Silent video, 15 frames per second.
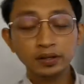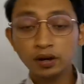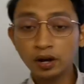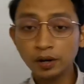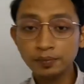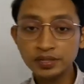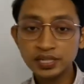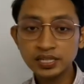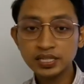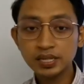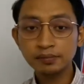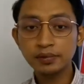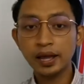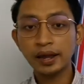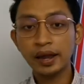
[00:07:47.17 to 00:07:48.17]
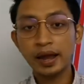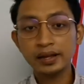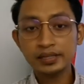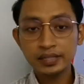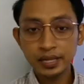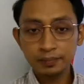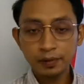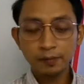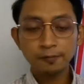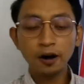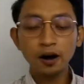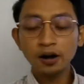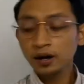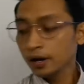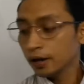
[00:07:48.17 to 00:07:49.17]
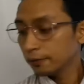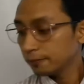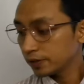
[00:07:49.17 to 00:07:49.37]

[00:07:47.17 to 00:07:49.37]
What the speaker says: economic system that I said before.